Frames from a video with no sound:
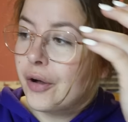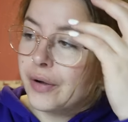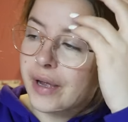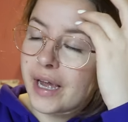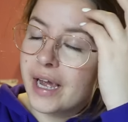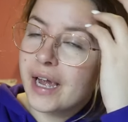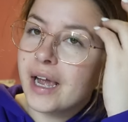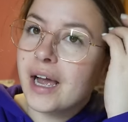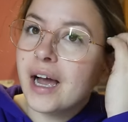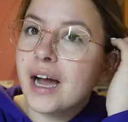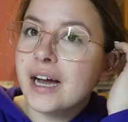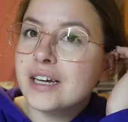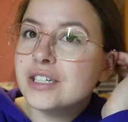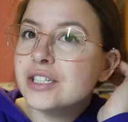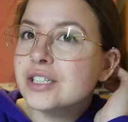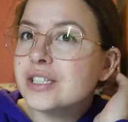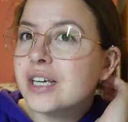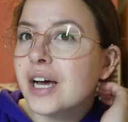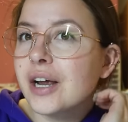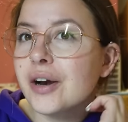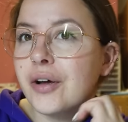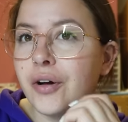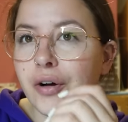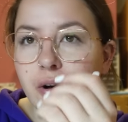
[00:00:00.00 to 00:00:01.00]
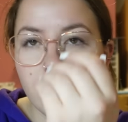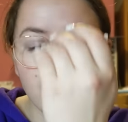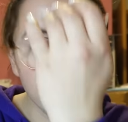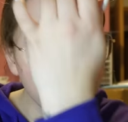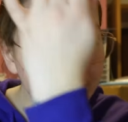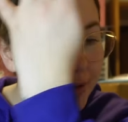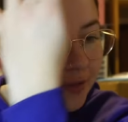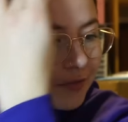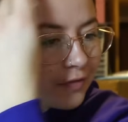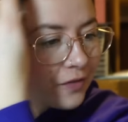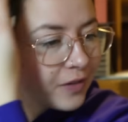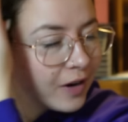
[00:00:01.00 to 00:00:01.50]
Okay, I just got
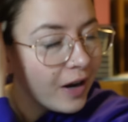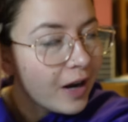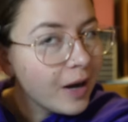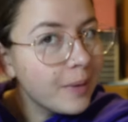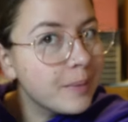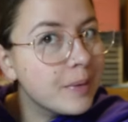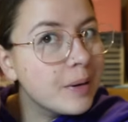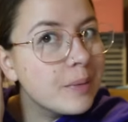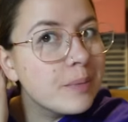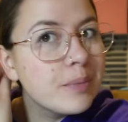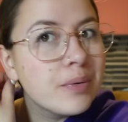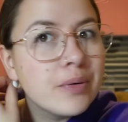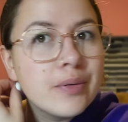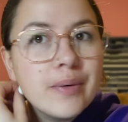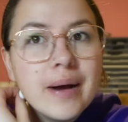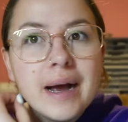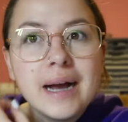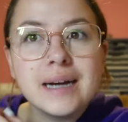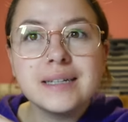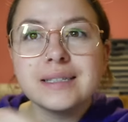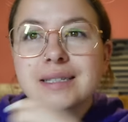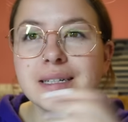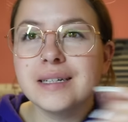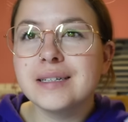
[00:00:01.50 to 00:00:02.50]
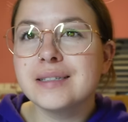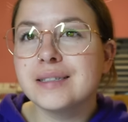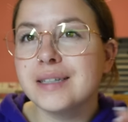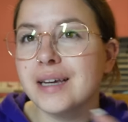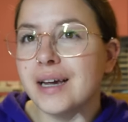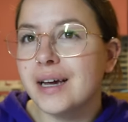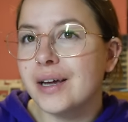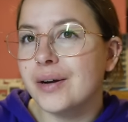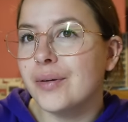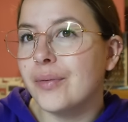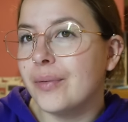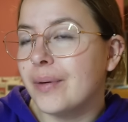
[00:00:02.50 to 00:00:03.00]
home from practice
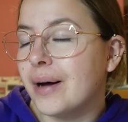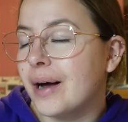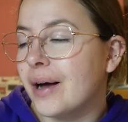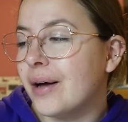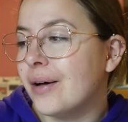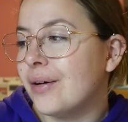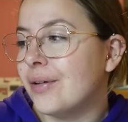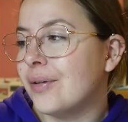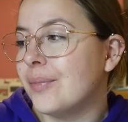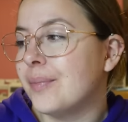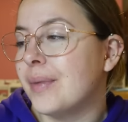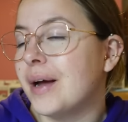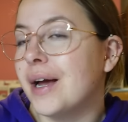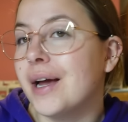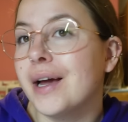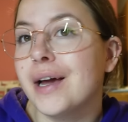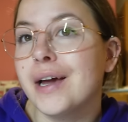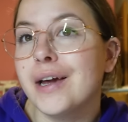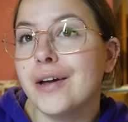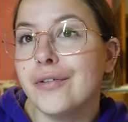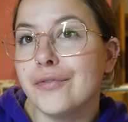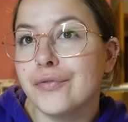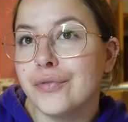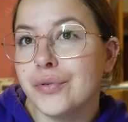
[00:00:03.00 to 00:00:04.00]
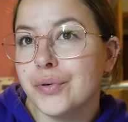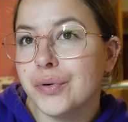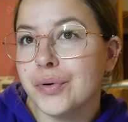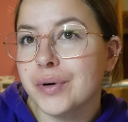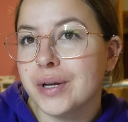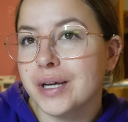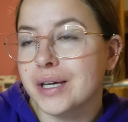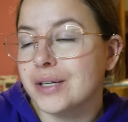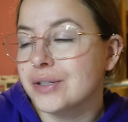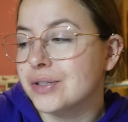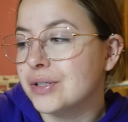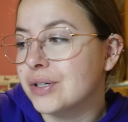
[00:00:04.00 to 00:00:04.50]
and while my
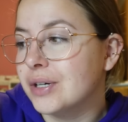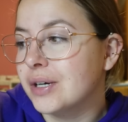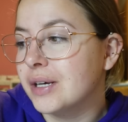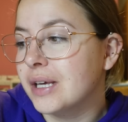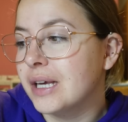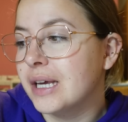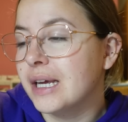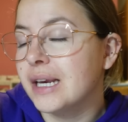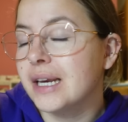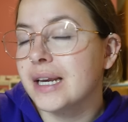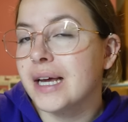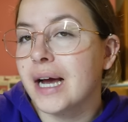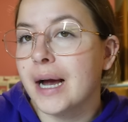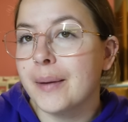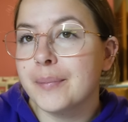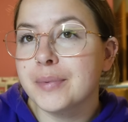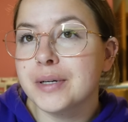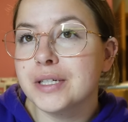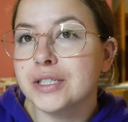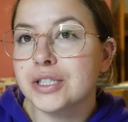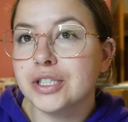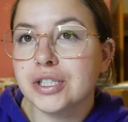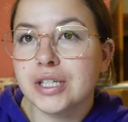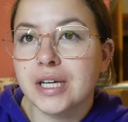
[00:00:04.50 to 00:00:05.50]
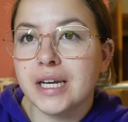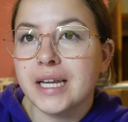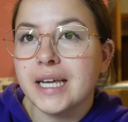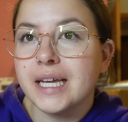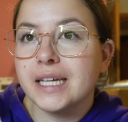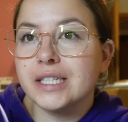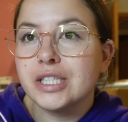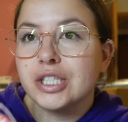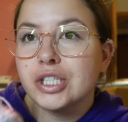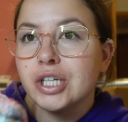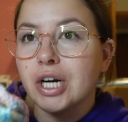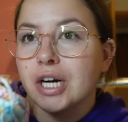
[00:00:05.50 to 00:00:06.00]
food is cooking, I'm just gonna
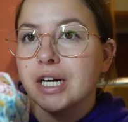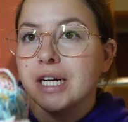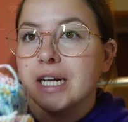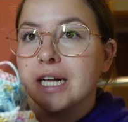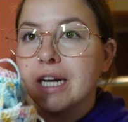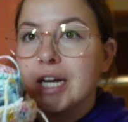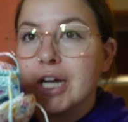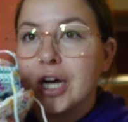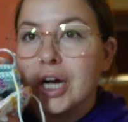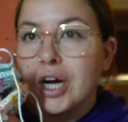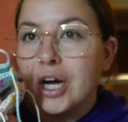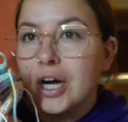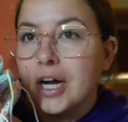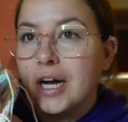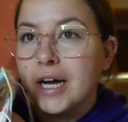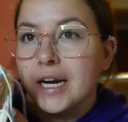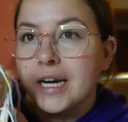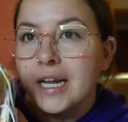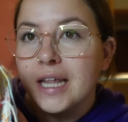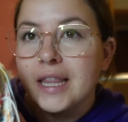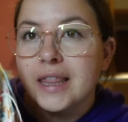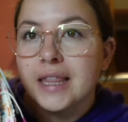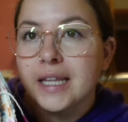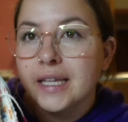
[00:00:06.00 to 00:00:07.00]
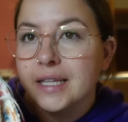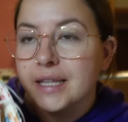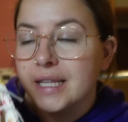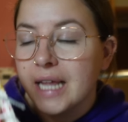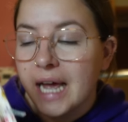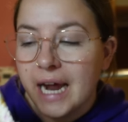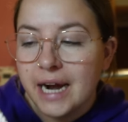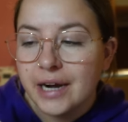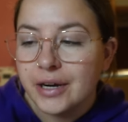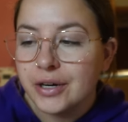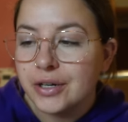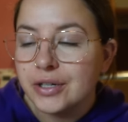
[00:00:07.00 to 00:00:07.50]
get started on the
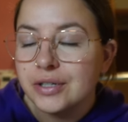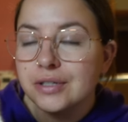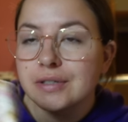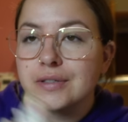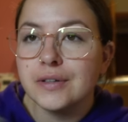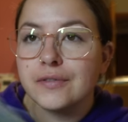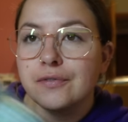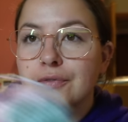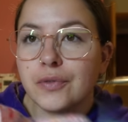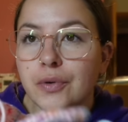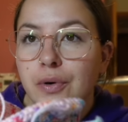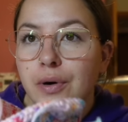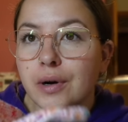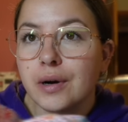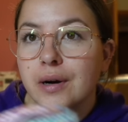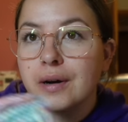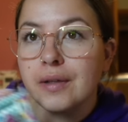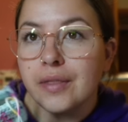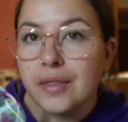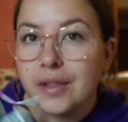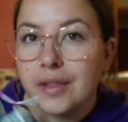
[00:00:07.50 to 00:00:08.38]
liners for